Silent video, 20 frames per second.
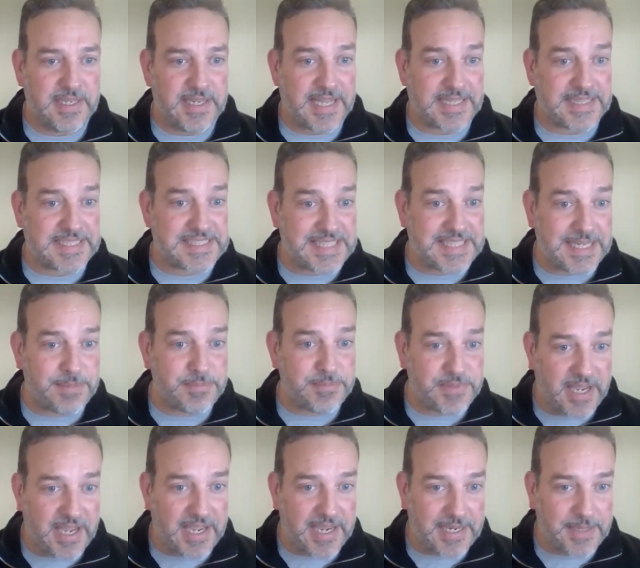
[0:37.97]
At the same
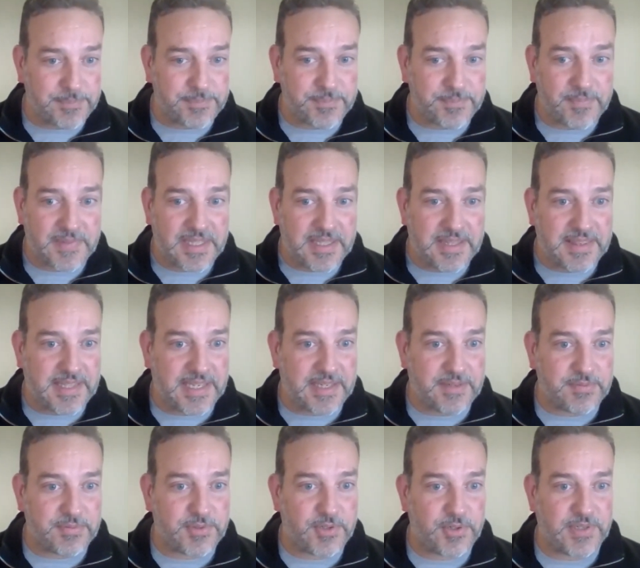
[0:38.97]
time,
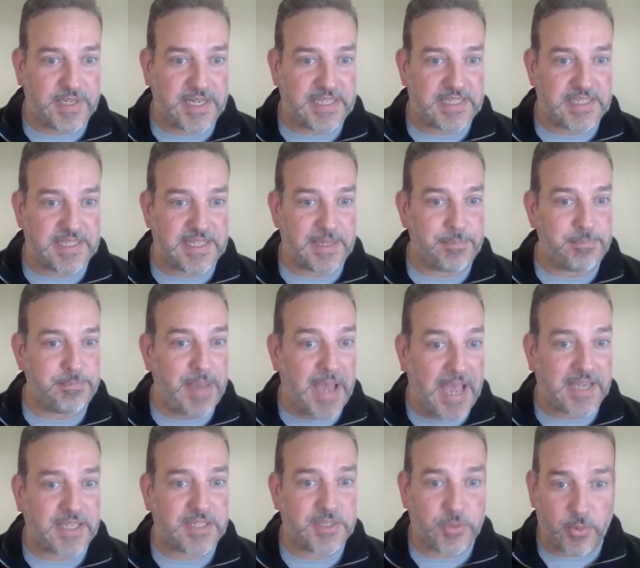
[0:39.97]
they've created a
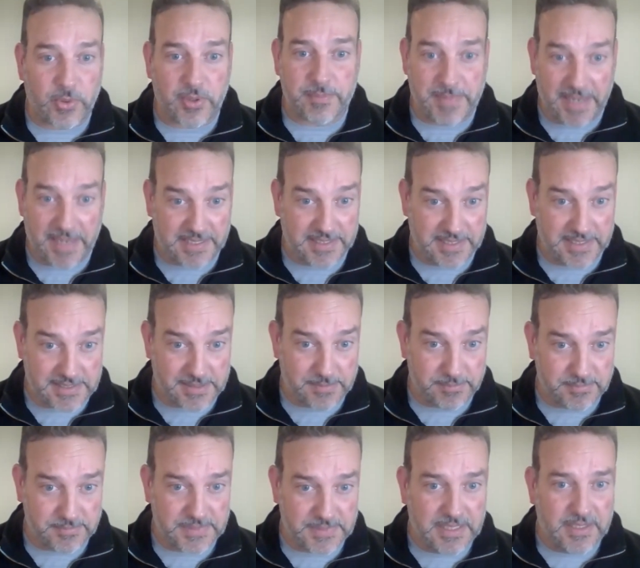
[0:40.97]
backdoor
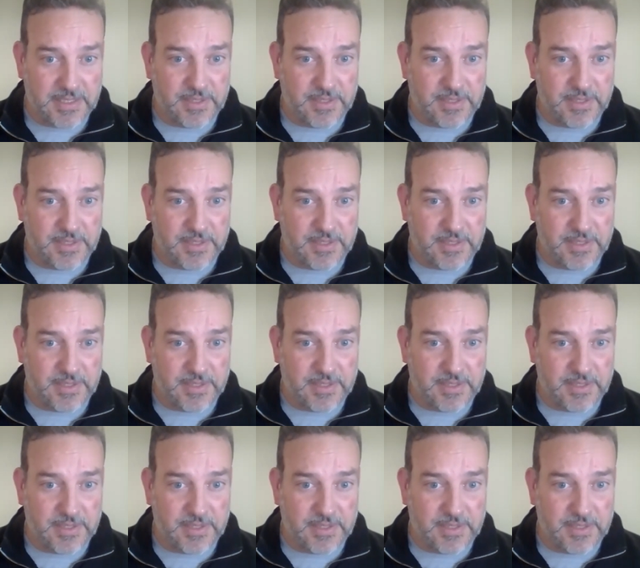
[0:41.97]
mechanism